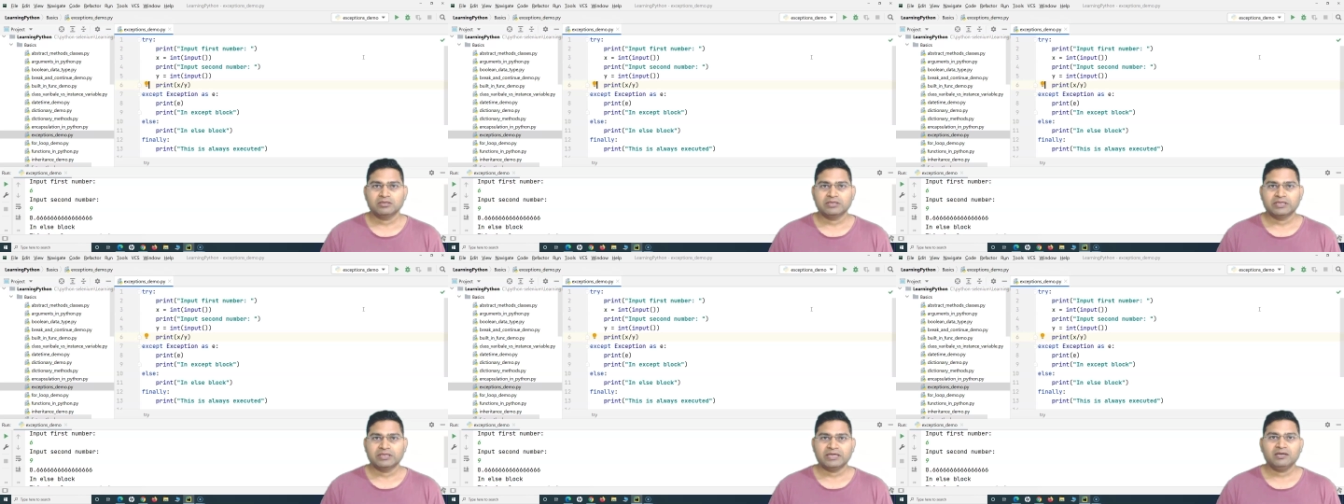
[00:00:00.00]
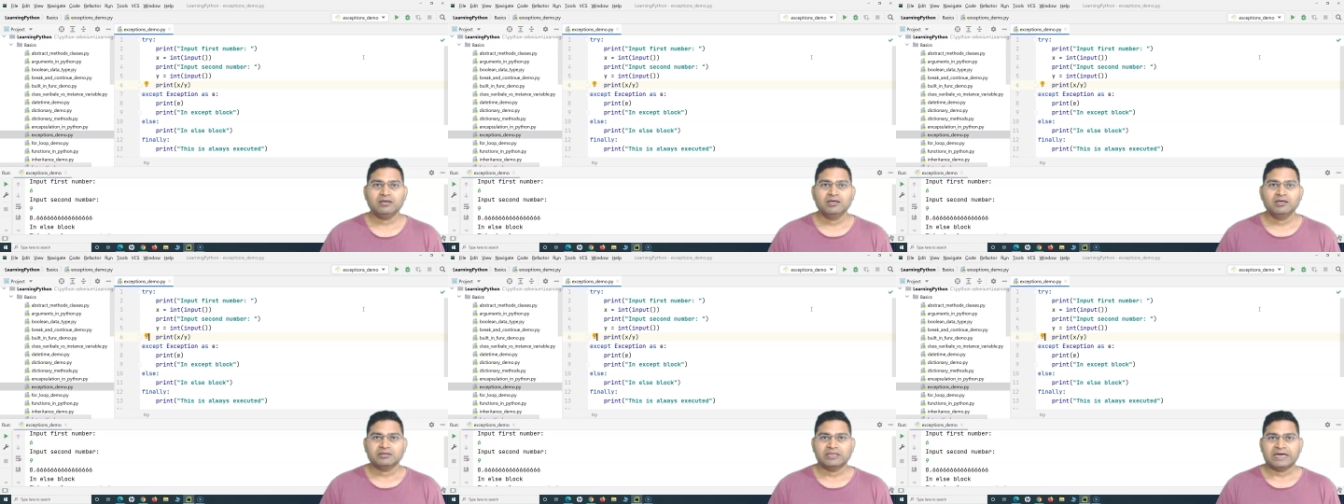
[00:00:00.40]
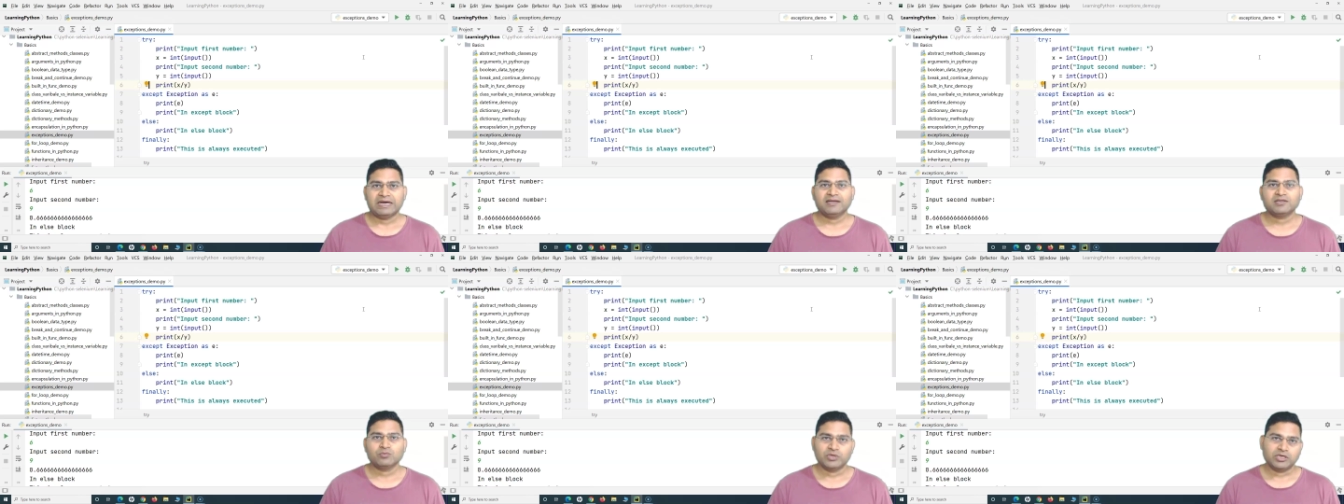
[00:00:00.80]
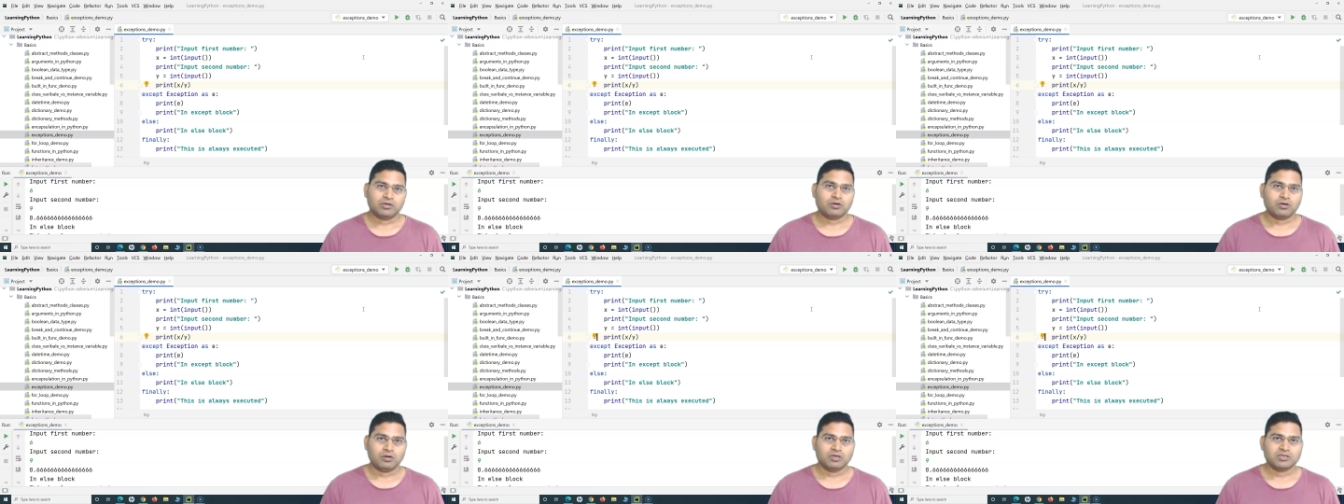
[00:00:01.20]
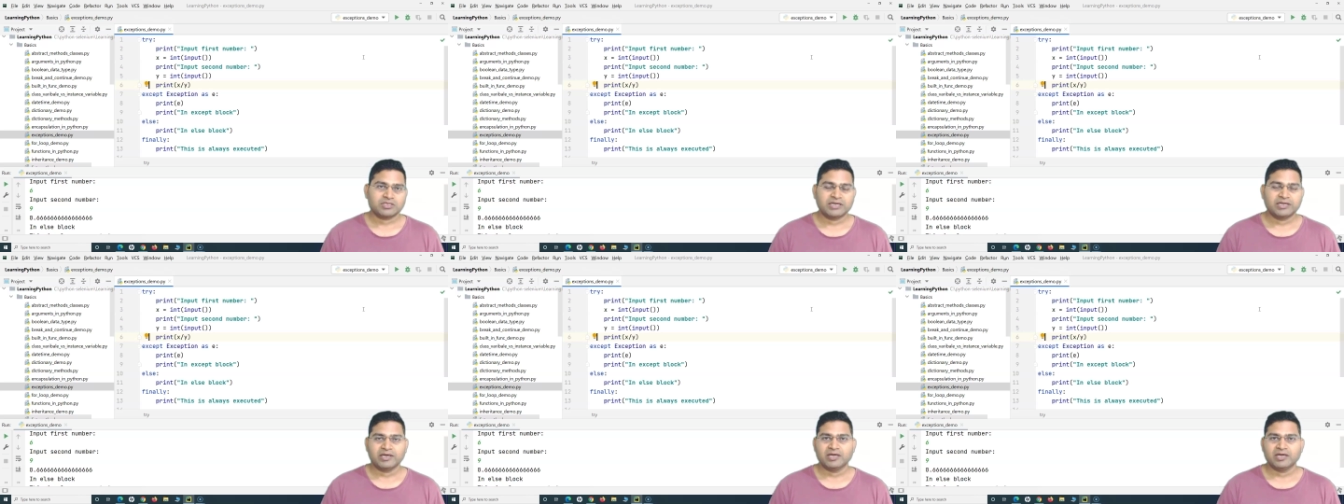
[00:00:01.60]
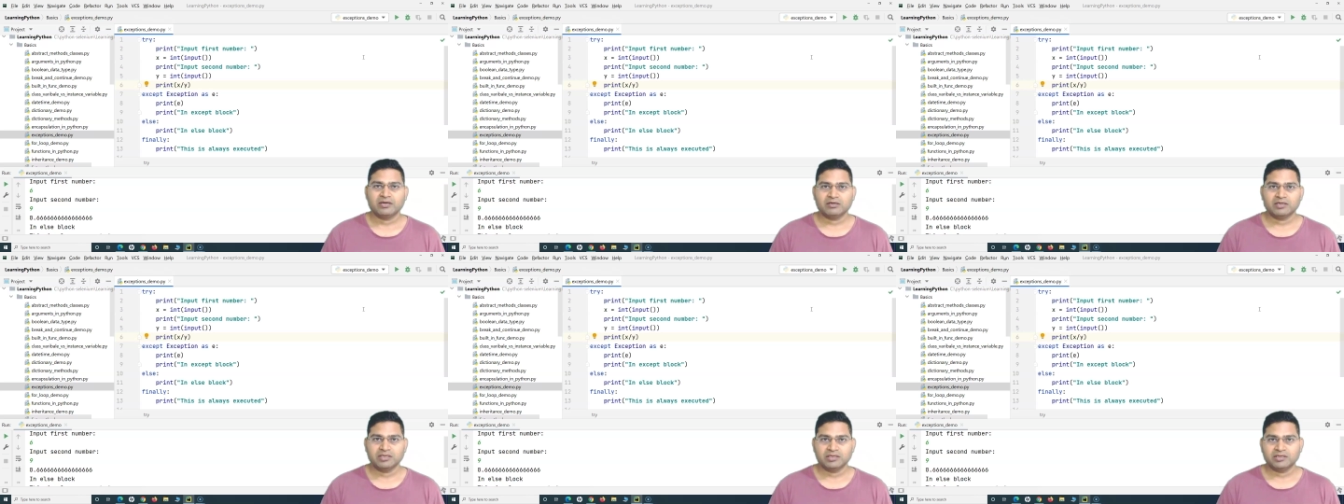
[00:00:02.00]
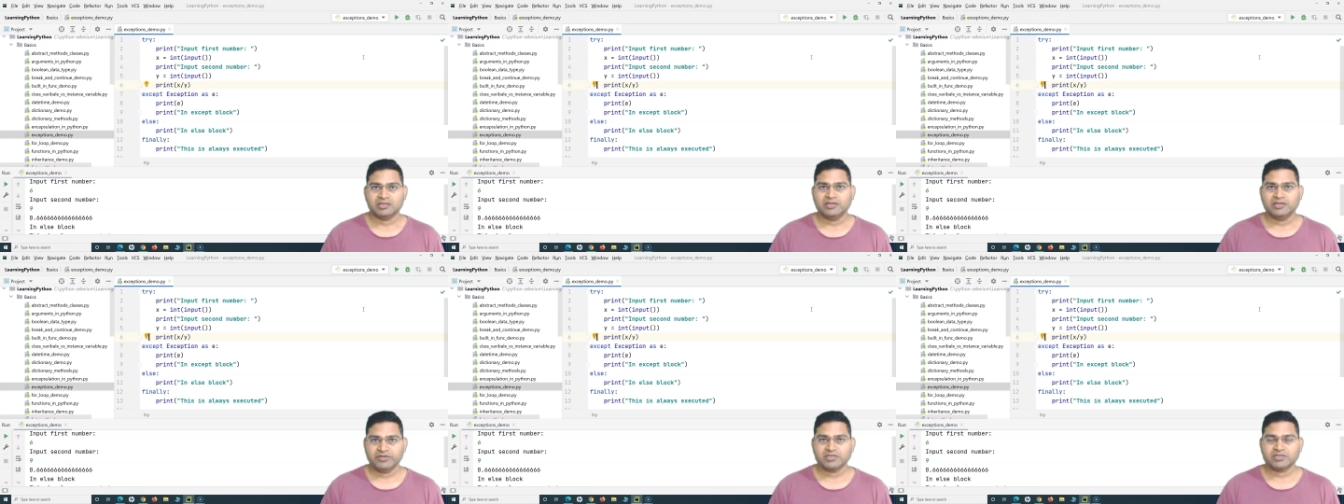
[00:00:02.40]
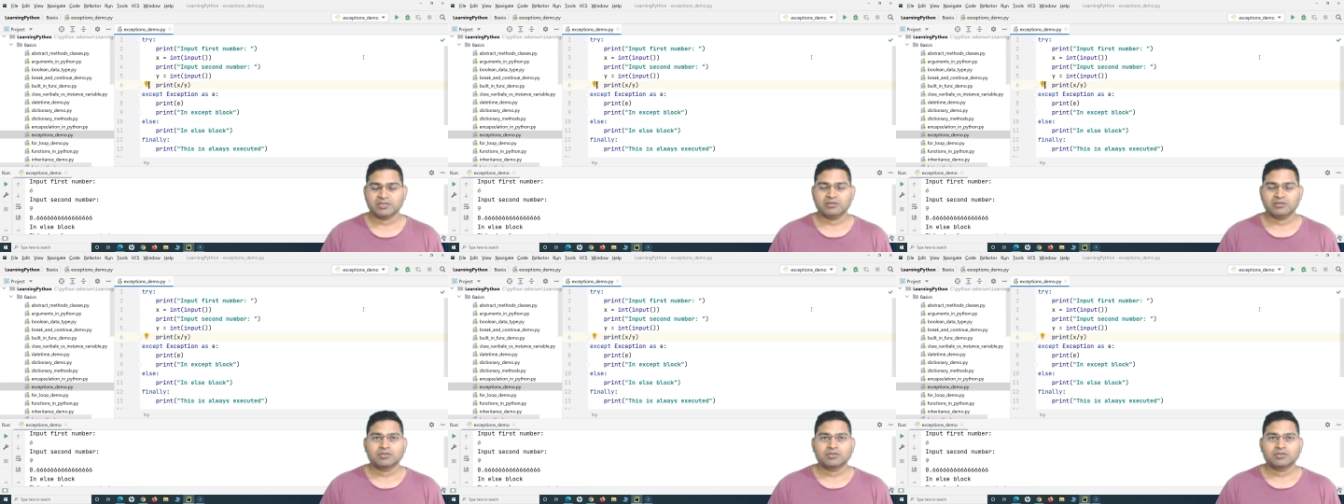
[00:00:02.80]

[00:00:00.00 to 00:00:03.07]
then that will cause an error in the division